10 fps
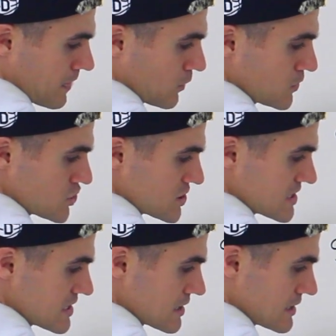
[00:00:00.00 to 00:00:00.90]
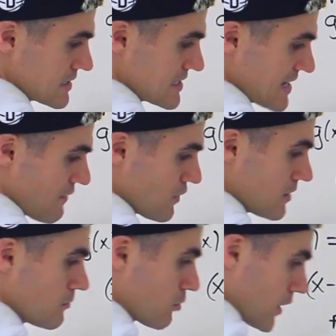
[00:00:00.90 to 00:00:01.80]
which is
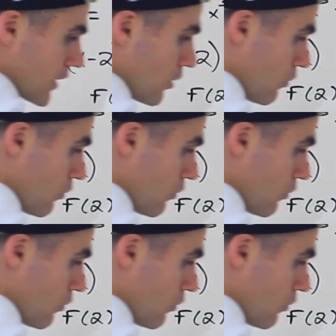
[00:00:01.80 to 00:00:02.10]
7, bring it